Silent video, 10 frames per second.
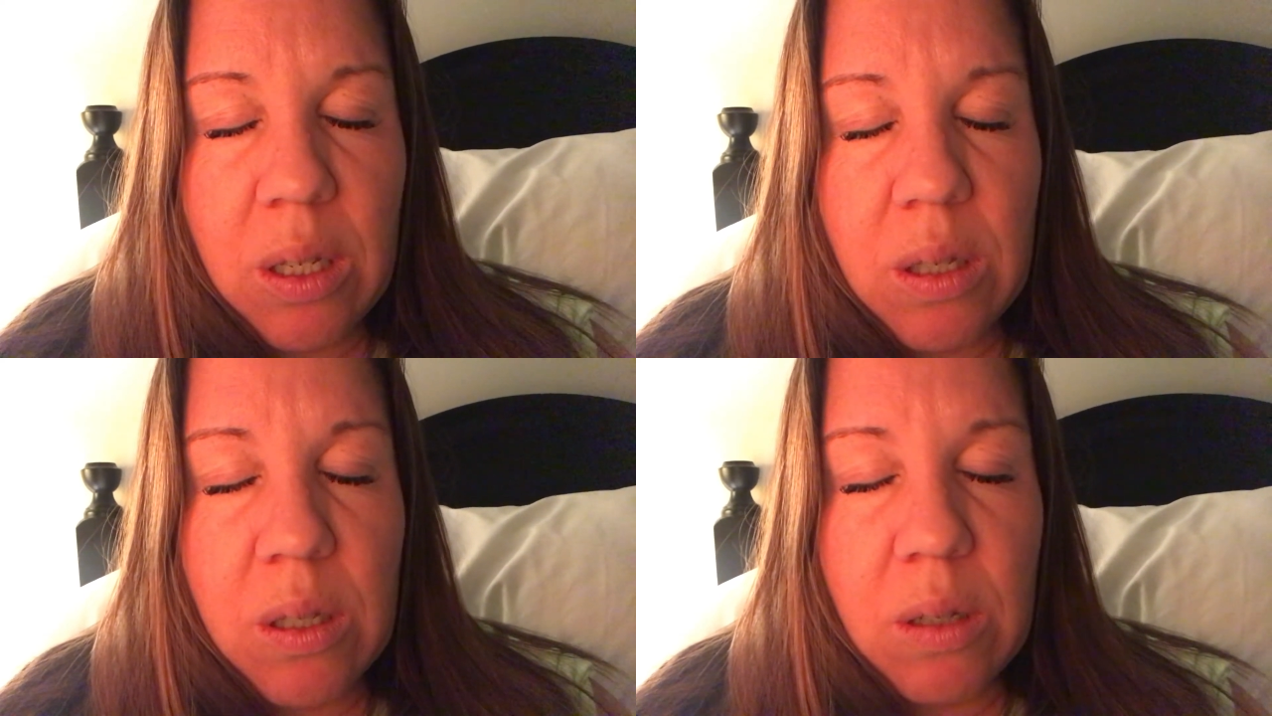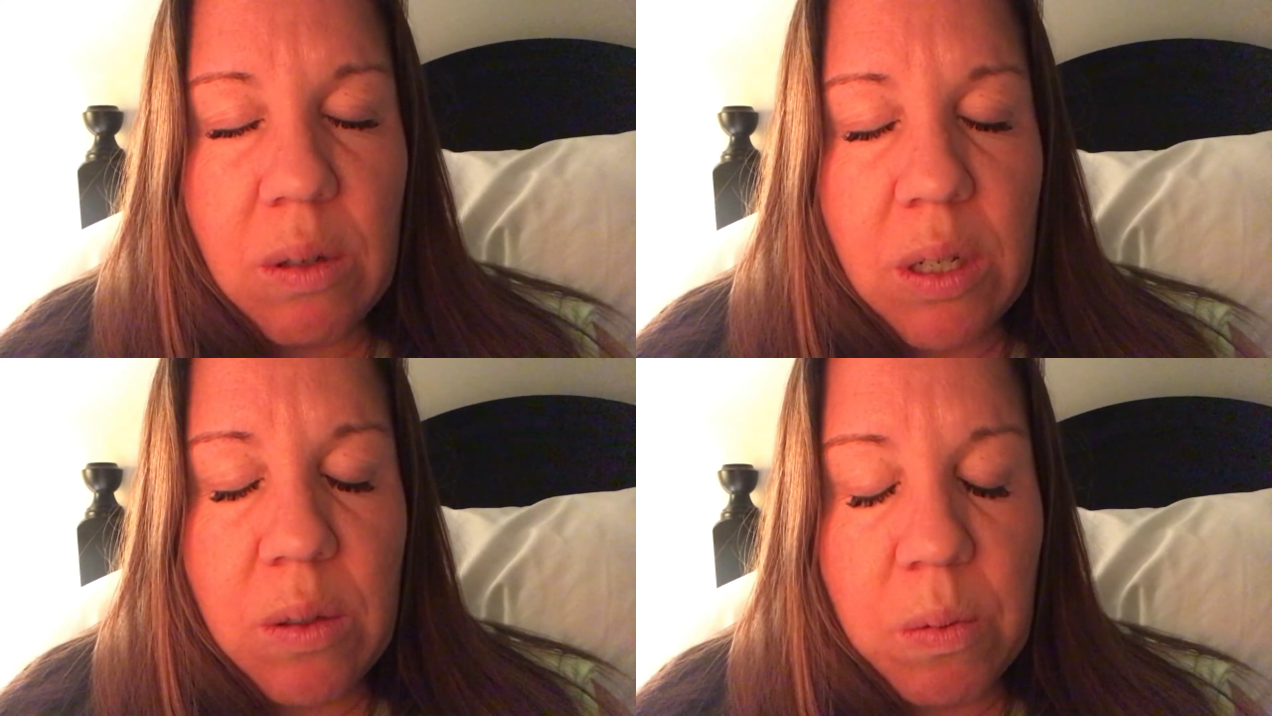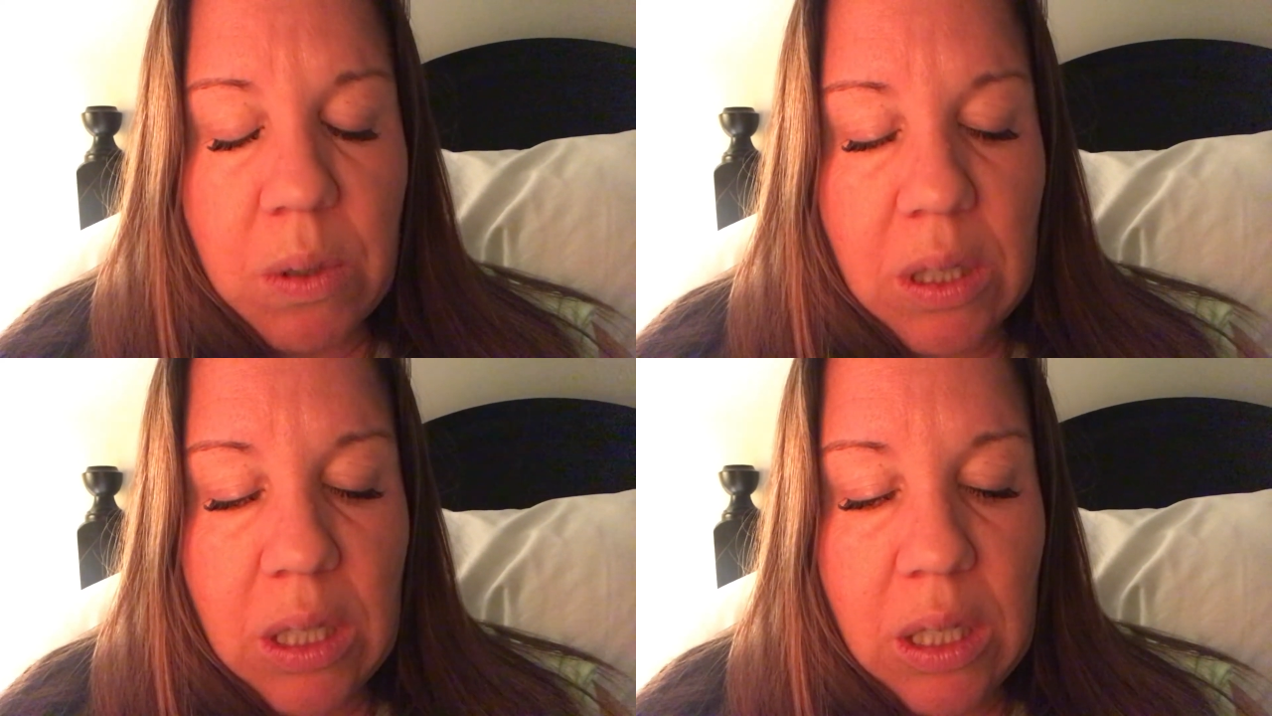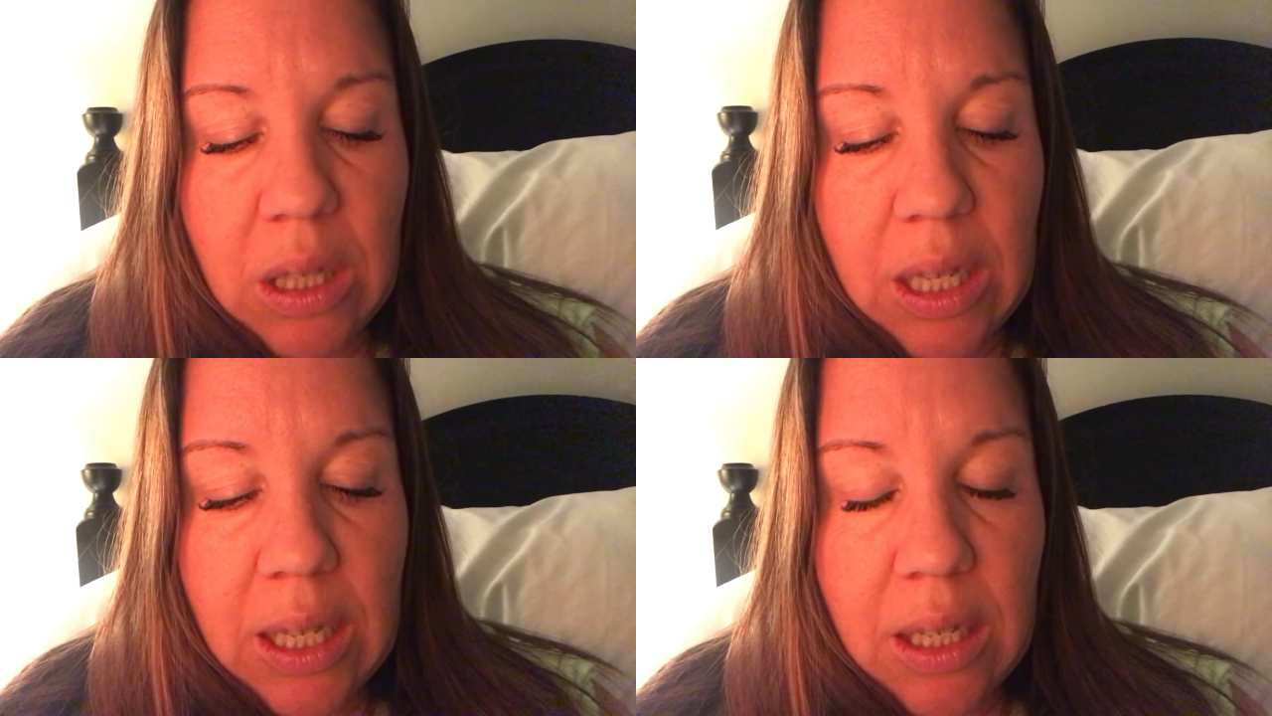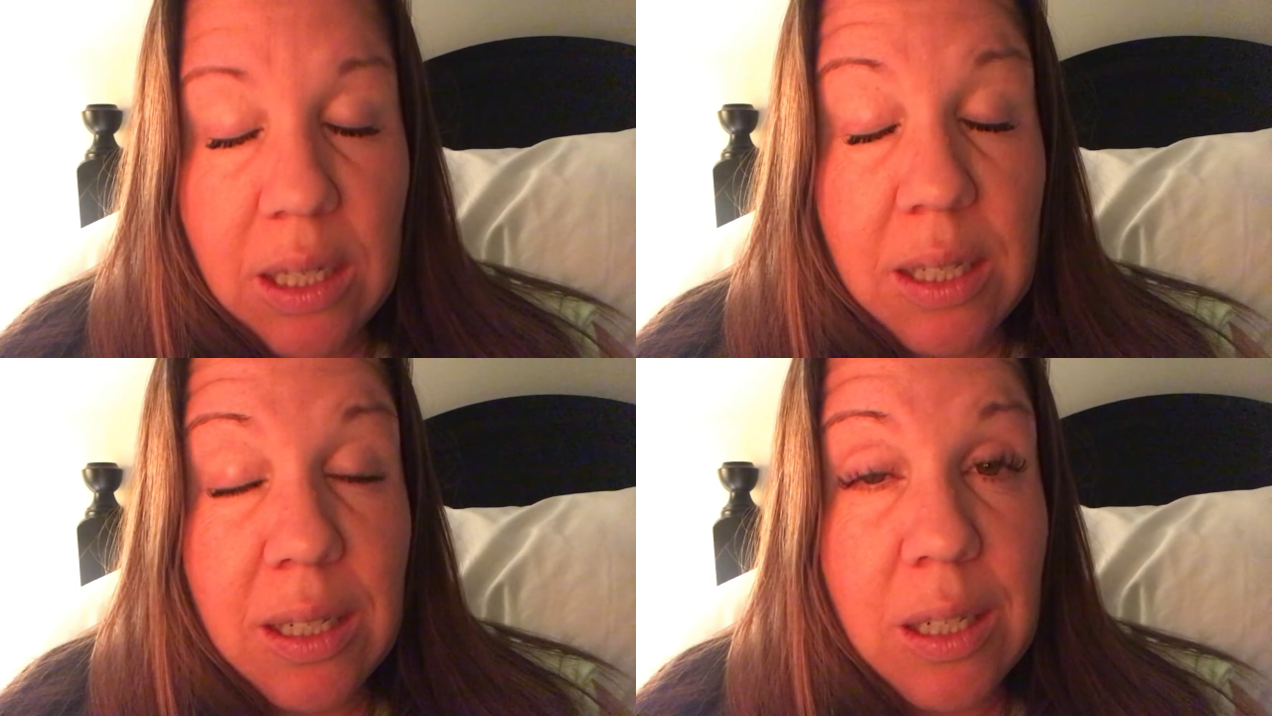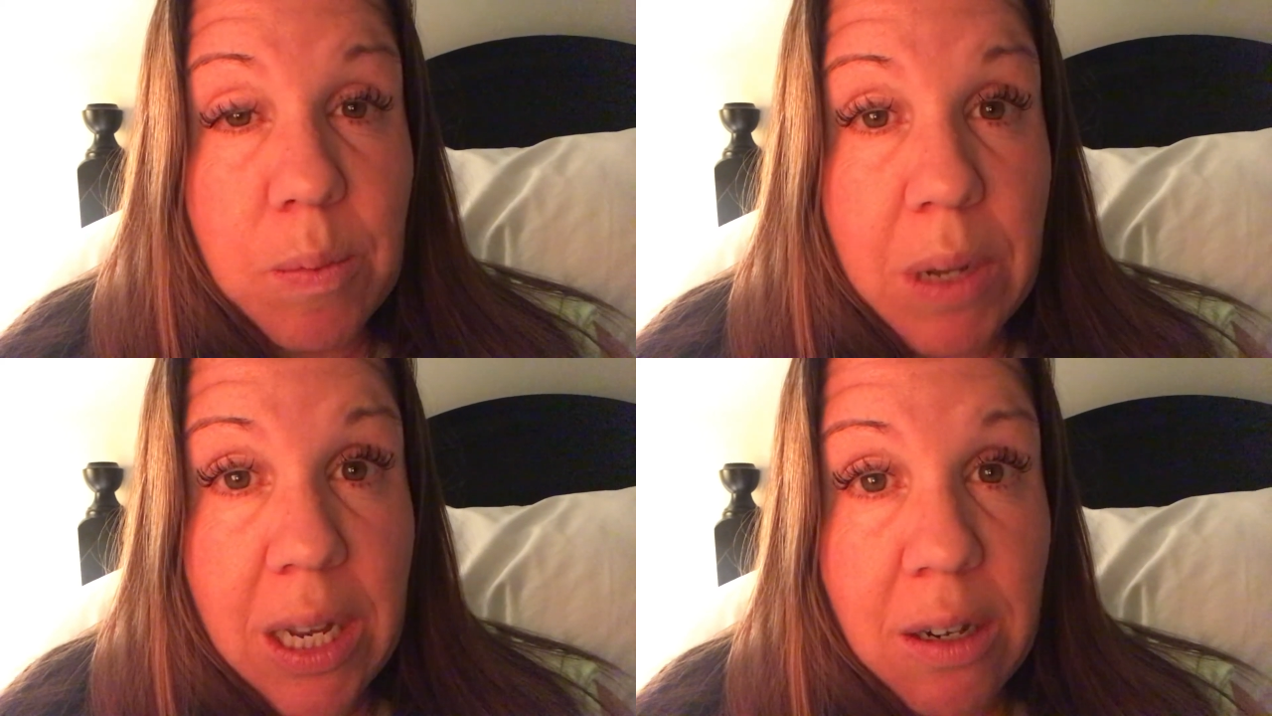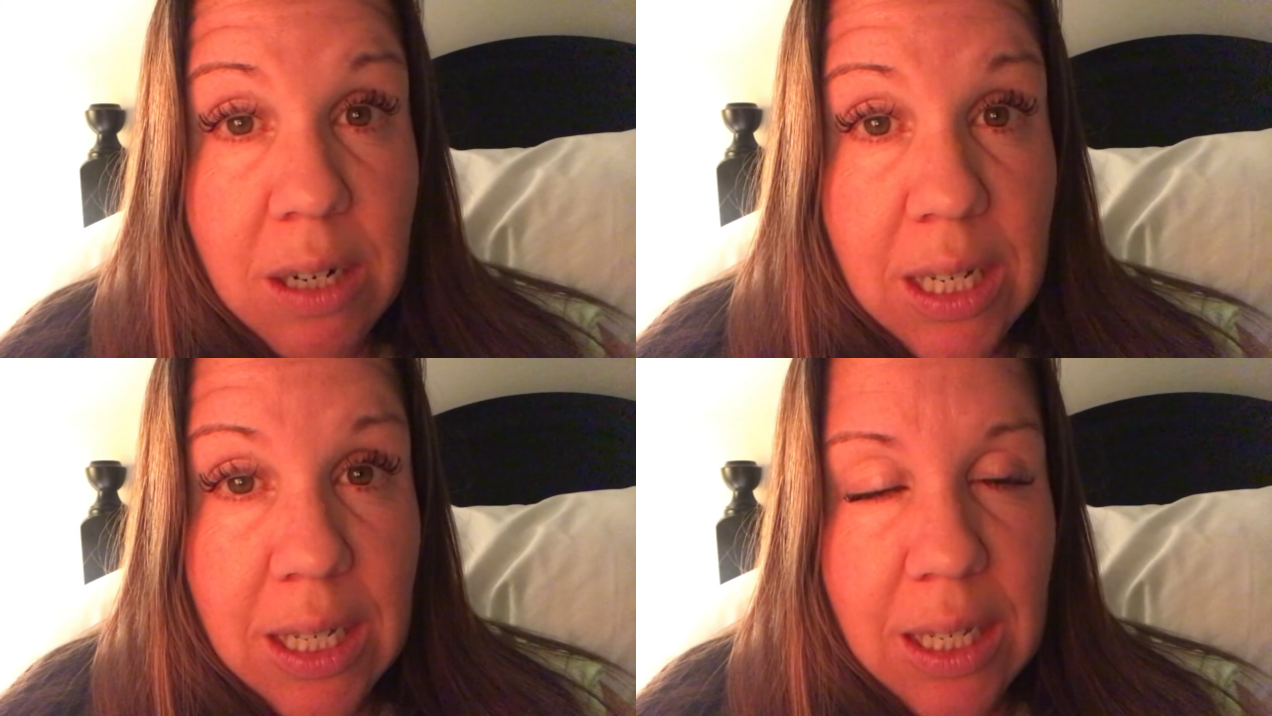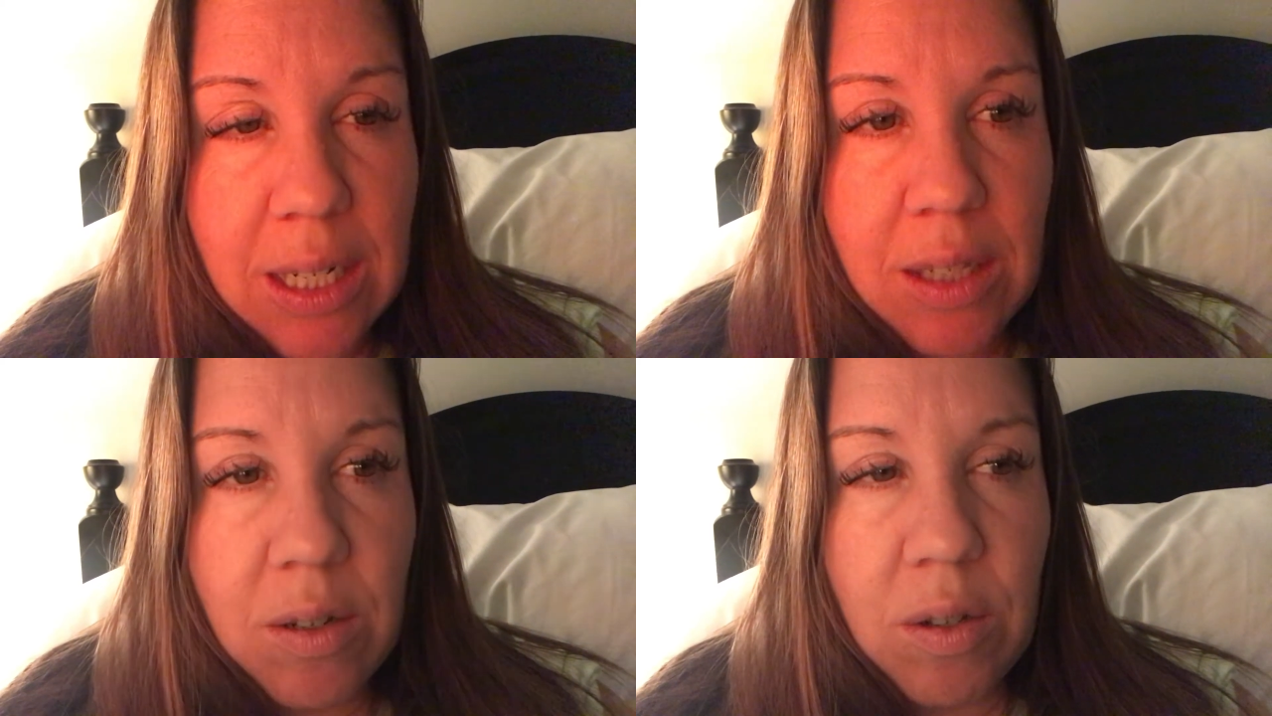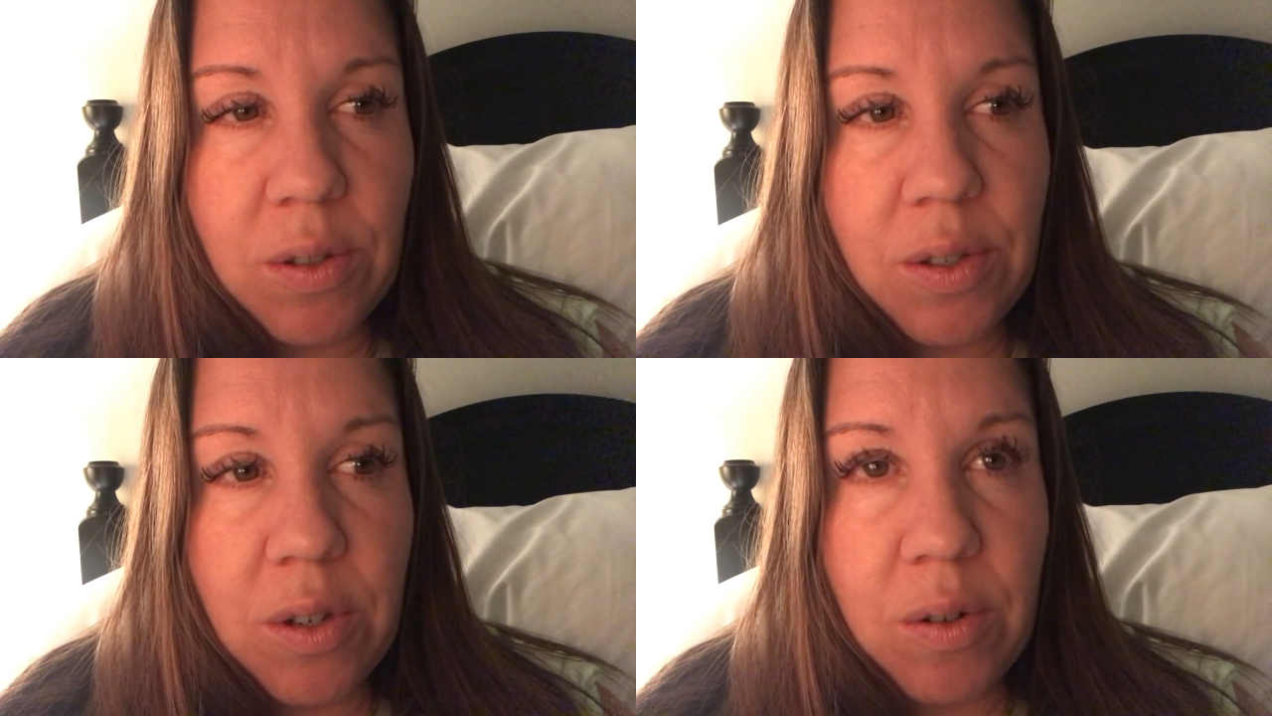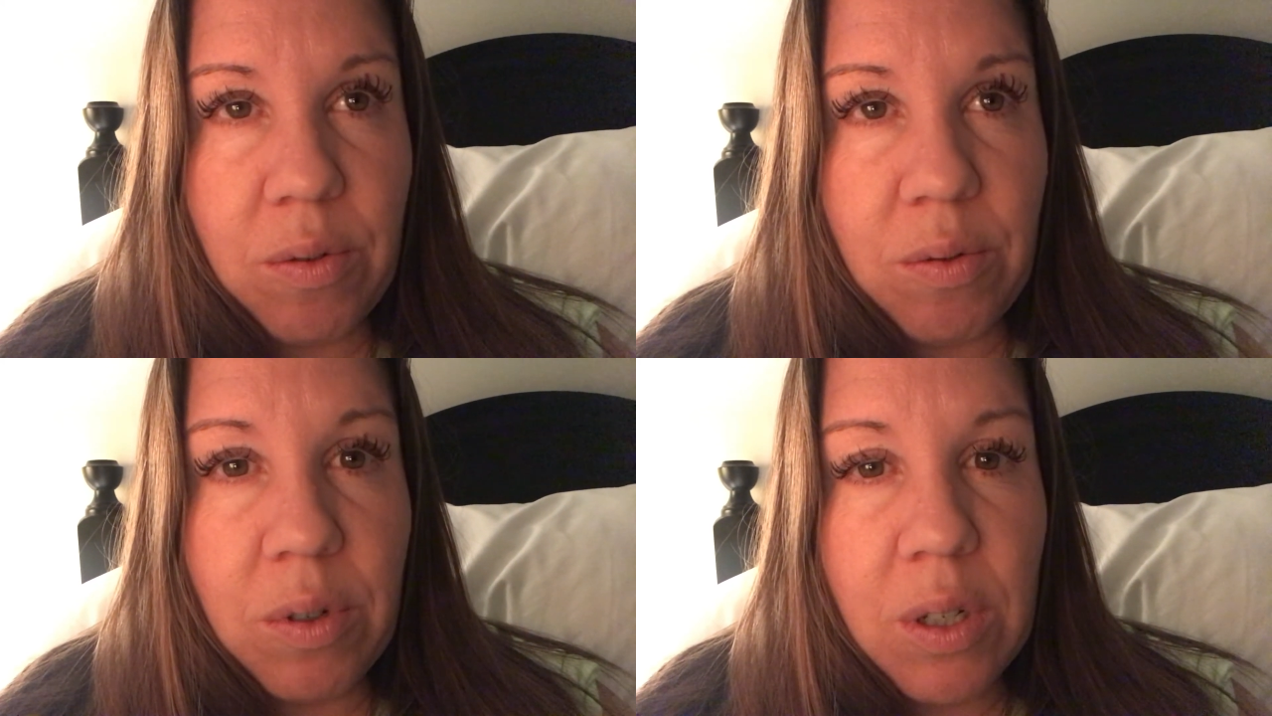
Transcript: So it is really like, it's inspiring, and it's also,